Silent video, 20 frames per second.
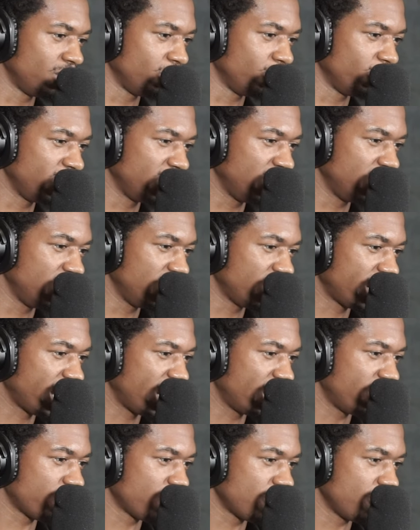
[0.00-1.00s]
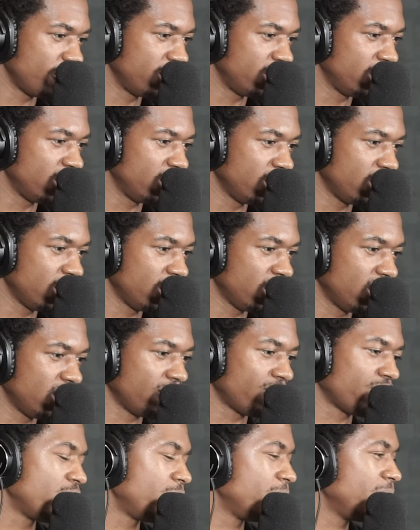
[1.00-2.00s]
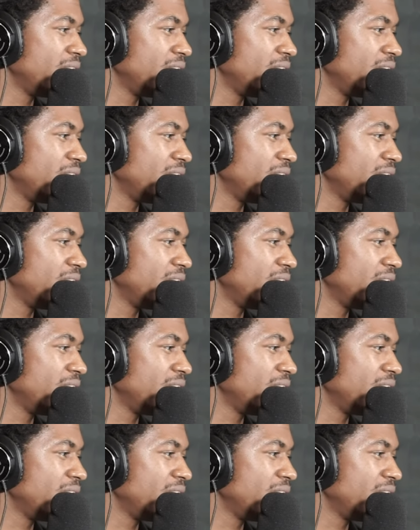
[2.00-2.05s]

really look at it from